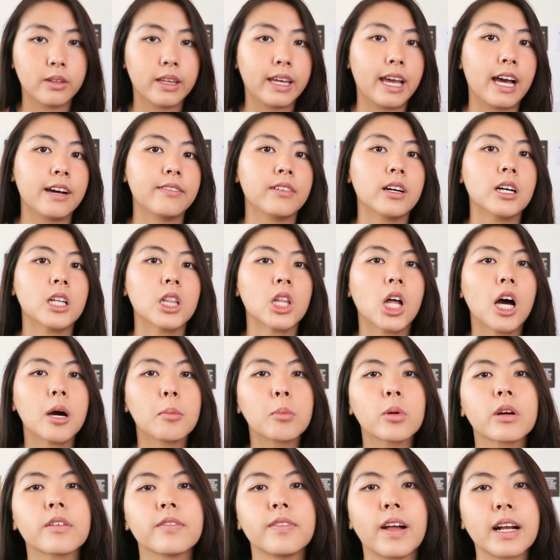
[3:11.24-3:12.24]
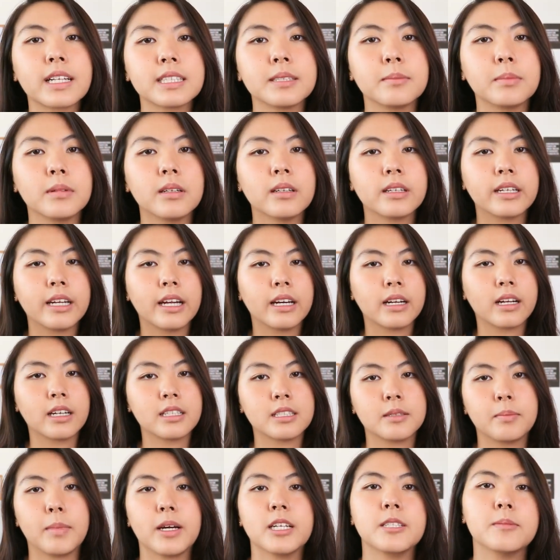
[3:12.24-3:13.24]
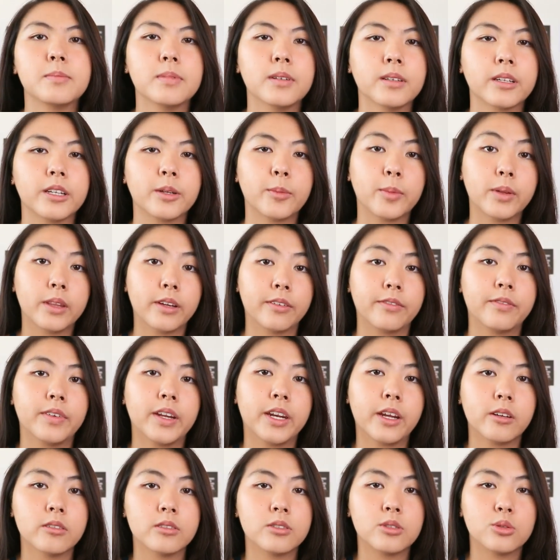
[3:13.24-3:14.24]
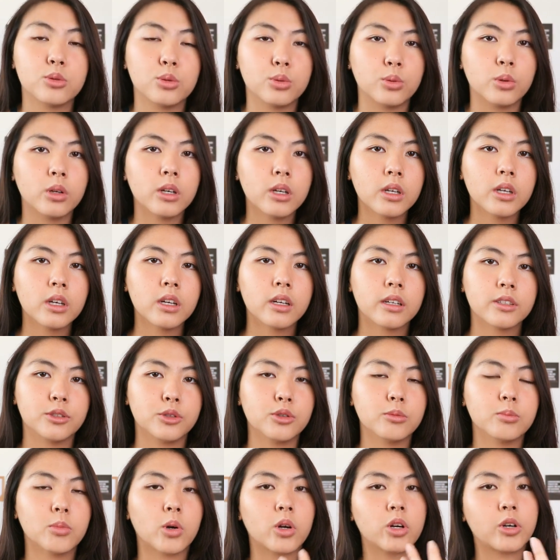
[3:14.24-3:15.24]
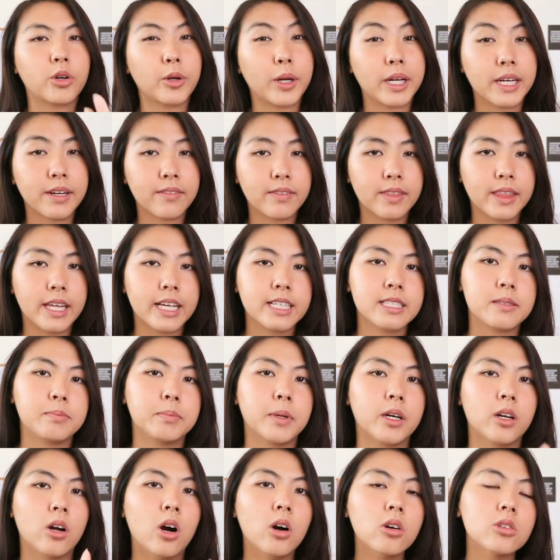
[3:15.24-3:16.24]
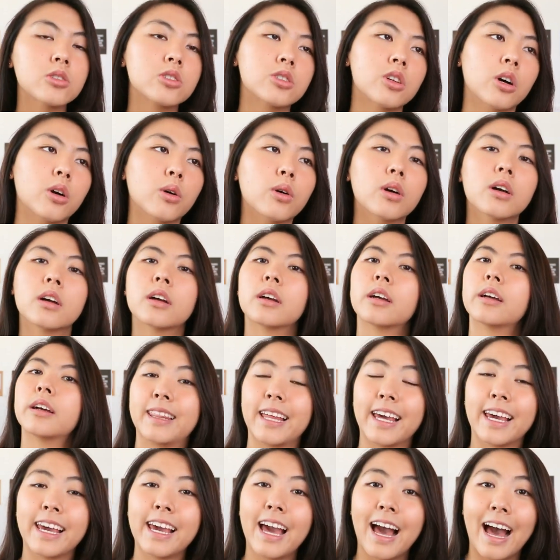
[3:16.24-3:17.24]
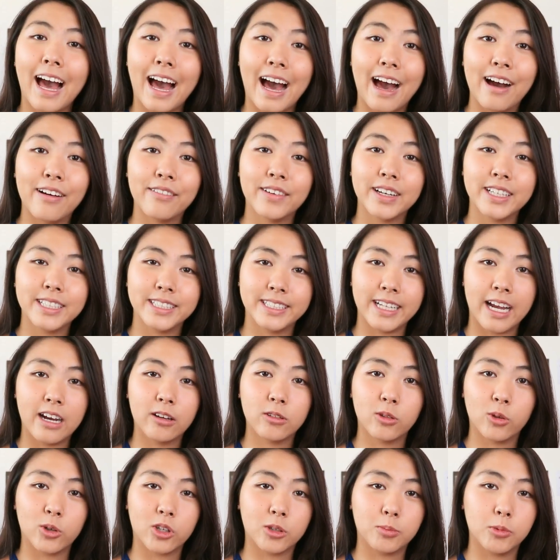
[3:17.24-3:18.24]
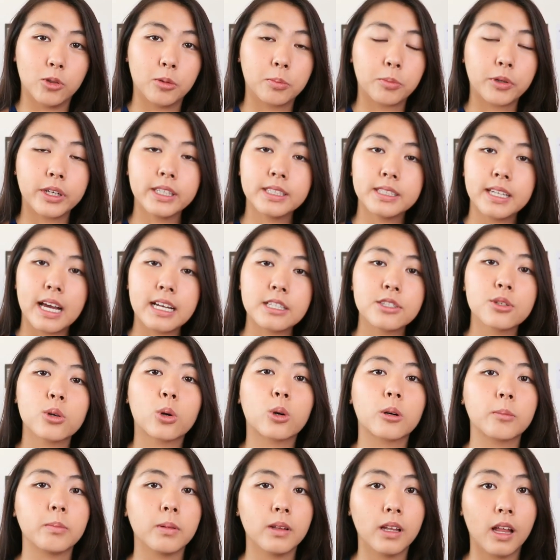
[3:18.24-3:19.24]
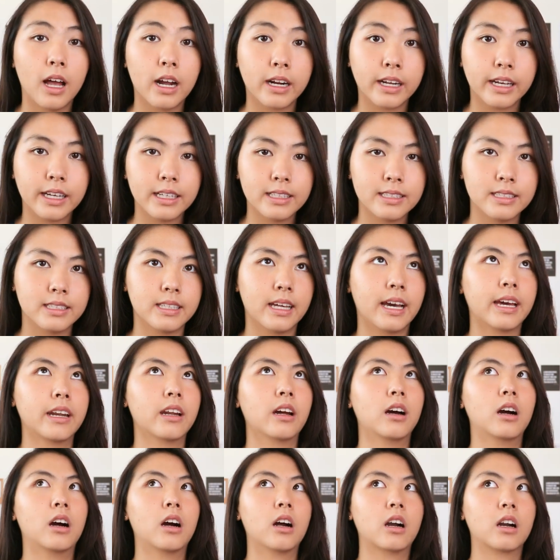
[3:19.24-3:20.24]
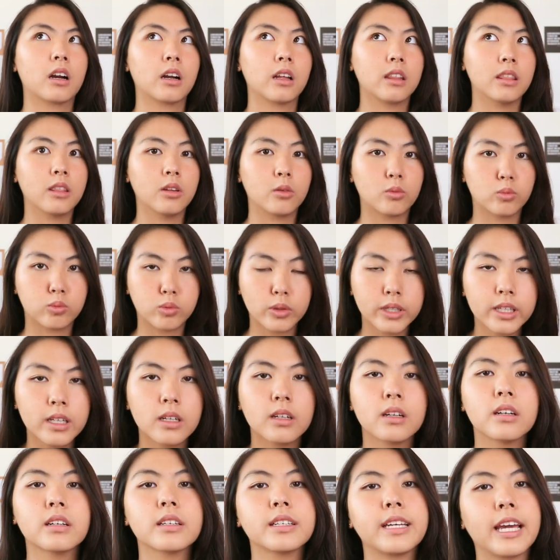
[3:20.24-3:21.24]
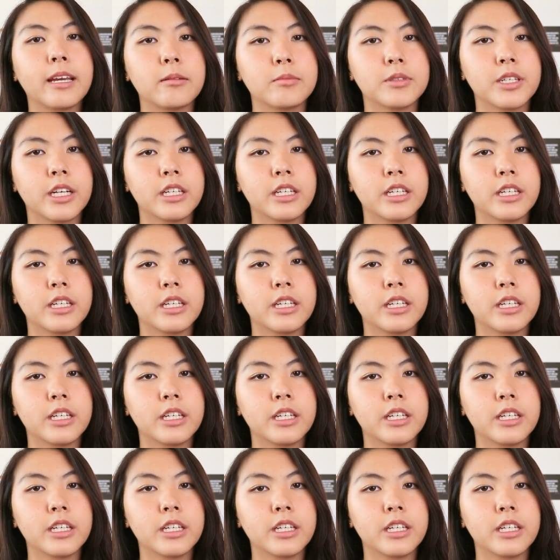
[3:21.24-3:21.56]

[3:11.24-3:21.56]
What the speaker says: so they have a lot more flexibility and customizability with your videos to do more creative things, but also they have downloadable presets or plugins that are the real game